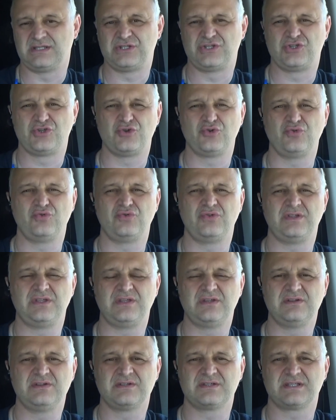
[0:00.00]
2
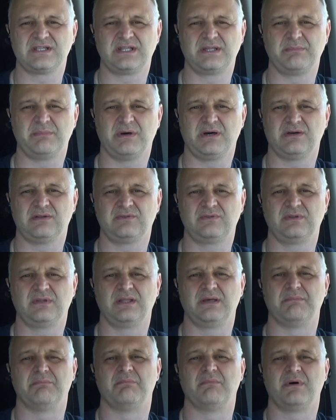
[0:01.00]
years and about
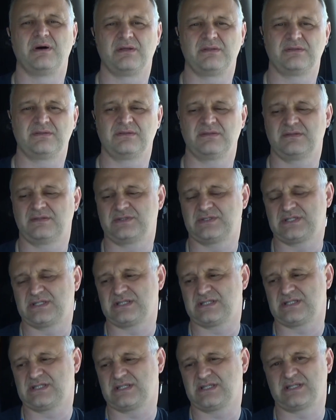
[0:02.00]
a month
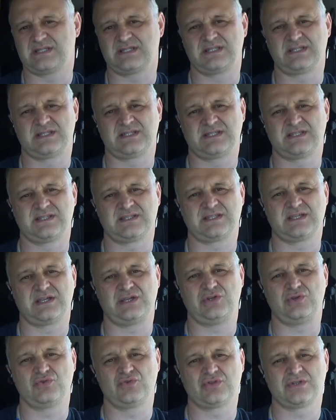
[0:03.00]
since I
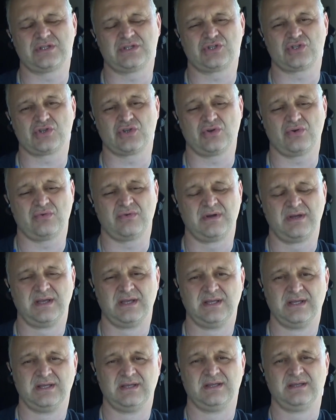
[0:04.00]
used it. So
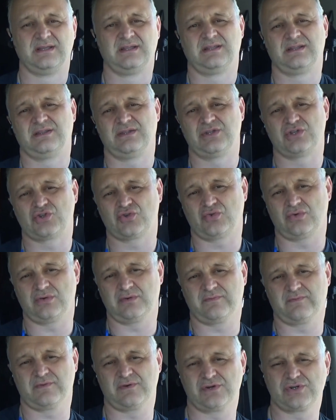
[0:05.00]
the
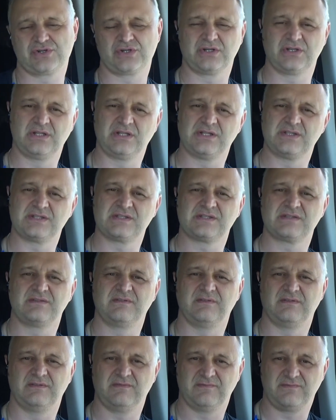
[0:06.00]
short version is
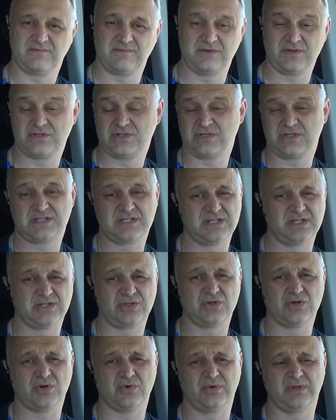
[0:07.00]
fridge is still
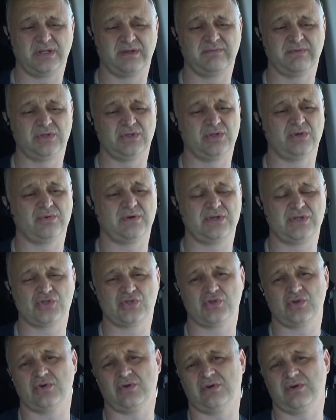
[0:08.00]
going, even though I
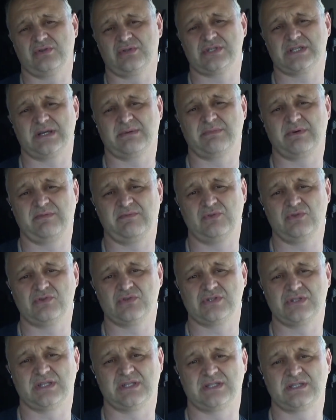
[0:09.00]
saw on some
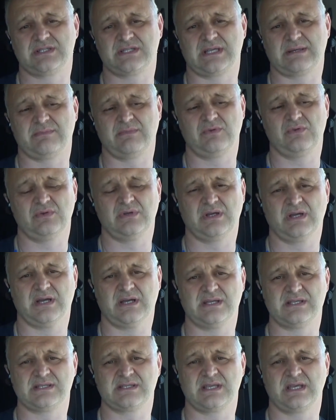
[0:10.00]
reviews that some of you
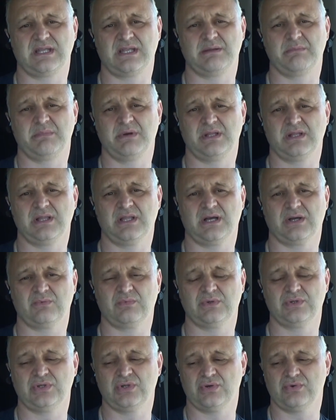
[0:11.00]
guys had a bad luck
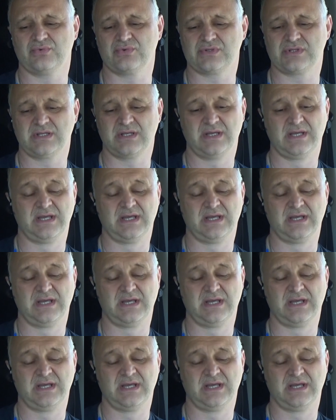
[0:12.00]
with those,